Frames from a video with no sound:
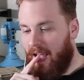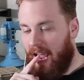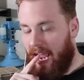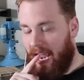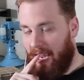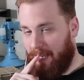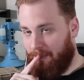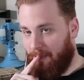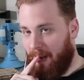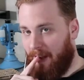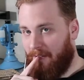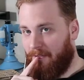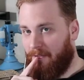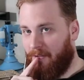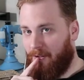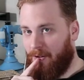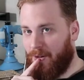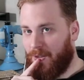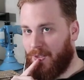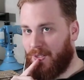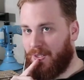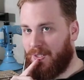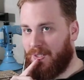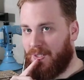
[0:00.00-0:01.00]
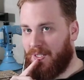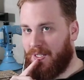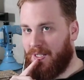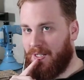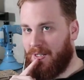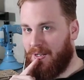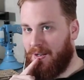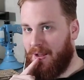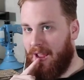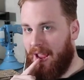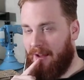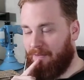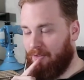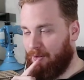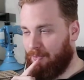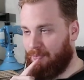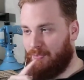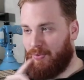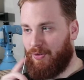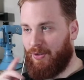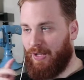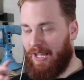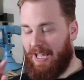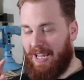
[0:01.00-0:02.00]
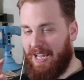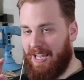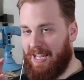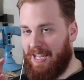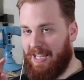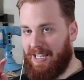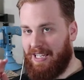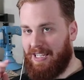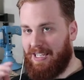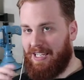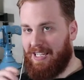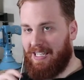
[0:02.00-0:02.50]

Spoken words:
and my first ever play